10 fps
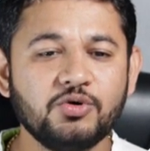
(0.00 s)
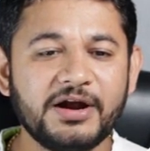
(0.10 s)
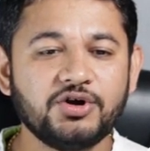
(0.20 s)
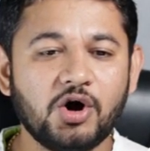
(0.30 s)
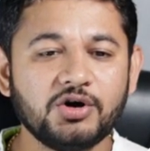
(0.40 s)
to
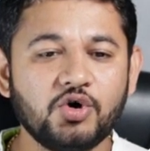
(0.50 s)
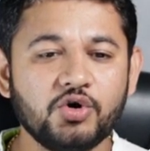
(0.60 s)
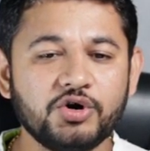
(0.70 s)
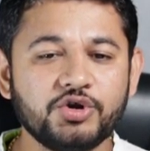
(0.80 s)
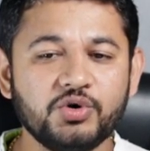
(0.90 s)
my
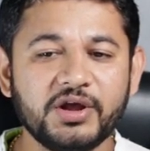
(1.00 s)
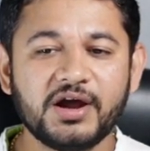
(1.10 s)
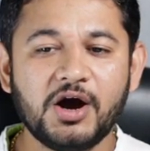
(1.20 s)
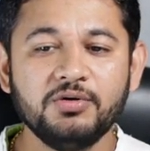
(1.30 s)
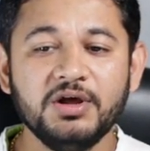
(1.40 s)
.co.uk
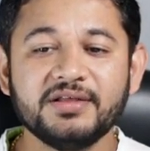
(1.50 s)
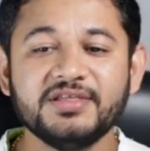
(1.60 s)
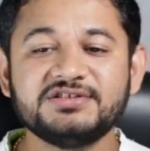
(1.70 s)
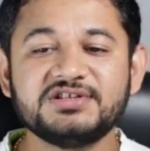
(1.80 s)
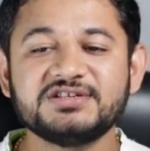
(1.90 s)
account.
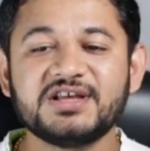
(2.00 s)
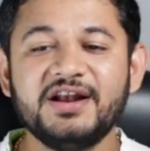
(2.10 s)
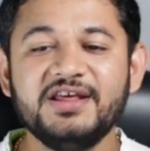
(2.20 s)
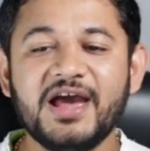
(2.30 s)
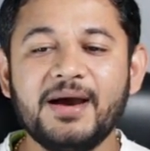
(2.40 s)
There is this I
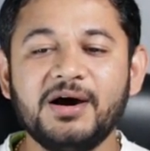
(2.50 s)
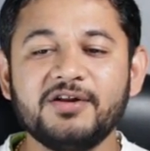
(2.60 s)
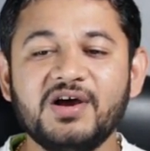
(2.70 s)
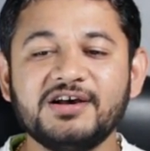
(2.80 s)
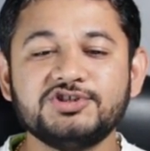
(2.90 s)
D
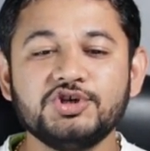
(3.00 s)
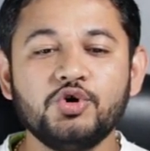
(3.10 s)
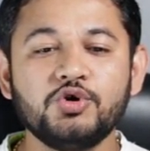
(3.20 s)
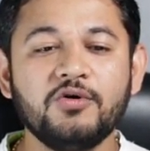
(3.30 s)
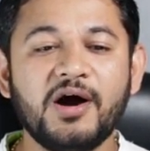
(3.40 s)
mrvyas
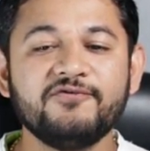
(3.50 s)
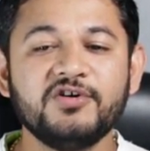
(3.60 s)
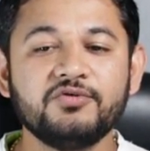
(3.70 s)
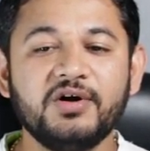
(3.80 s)
zero two hyphen